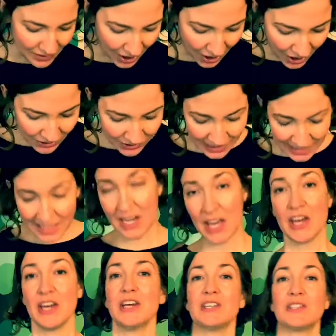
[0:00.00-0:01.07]
All right,
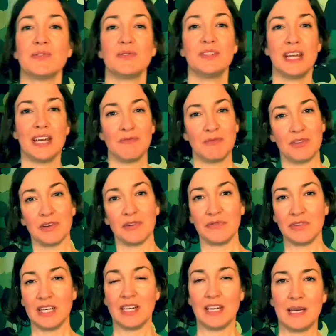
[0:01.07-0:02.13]
so stand with your
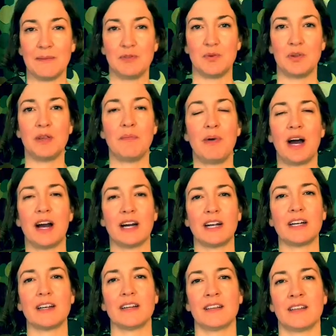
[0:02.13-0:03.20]
feet hips width apart,
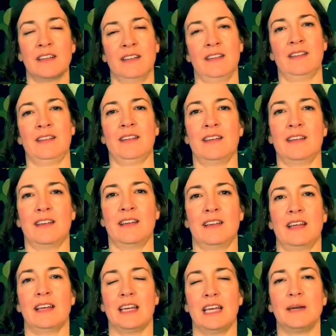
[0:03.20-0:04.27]

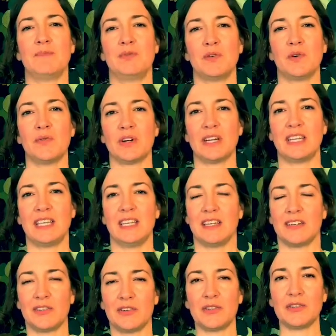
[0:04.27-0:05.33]
hips over
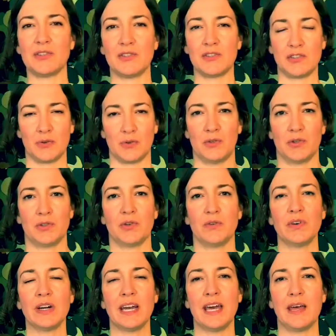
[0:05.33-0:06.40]
heels, shoulders over
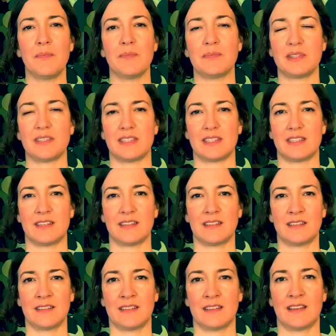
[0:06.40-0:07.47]
hips.
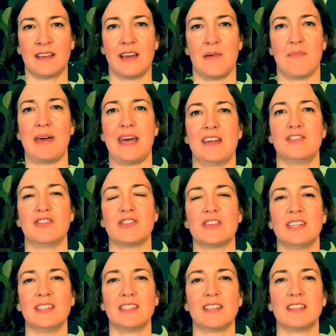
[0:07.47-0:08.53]
Bend your
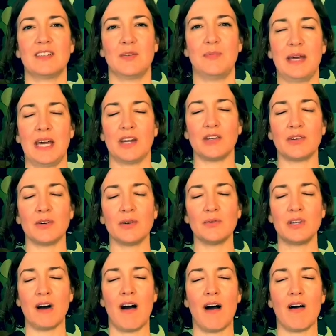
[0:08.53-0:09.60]
knees a little bit, grow
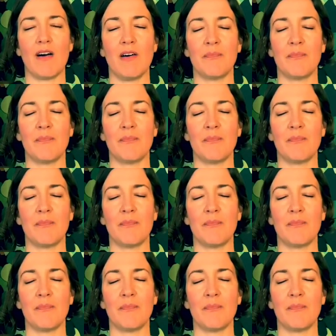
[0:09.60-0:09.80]
tall.